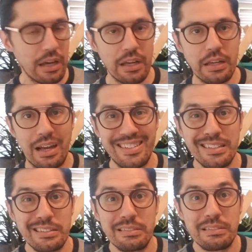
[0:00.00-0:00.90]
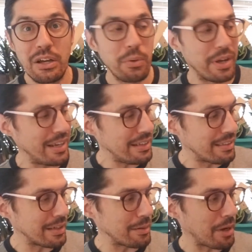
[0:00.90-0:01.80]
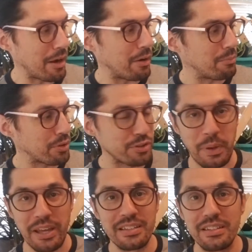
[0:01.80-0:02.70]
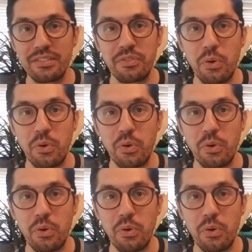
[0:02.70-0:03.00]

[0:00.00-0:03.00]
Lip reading: I didn't know anything about perspective